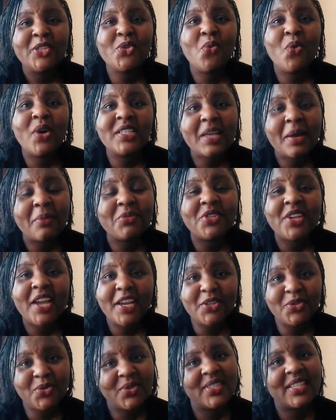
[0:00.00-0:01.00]
So what I'm
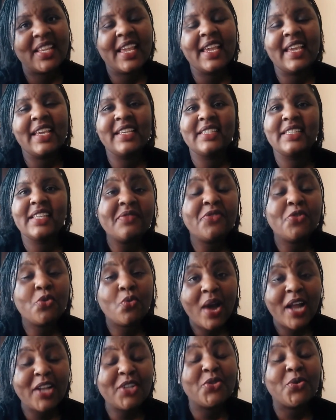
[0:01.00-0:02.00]
trying to say is, if you
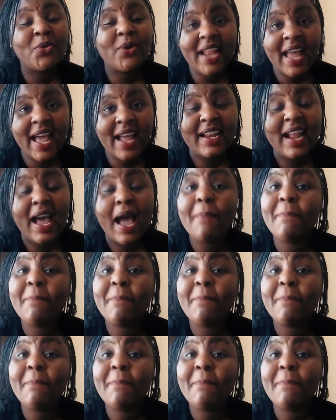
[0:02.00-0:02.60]
want to learn,